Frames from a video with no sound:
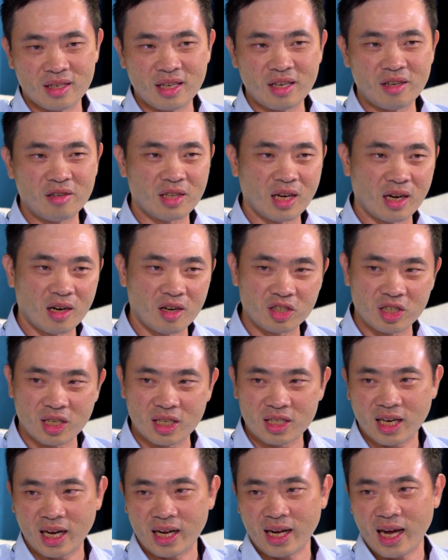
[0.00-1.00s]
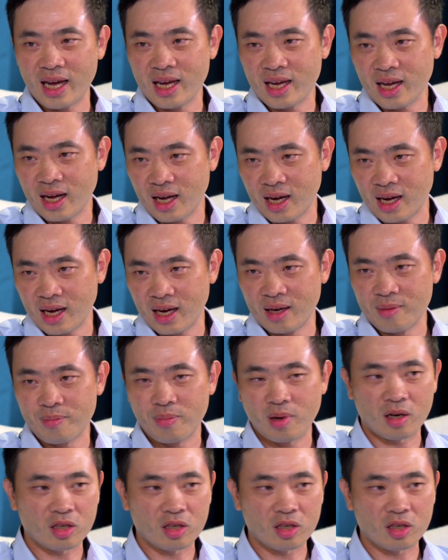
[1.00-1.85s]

new technologies like AI, mm -hmm.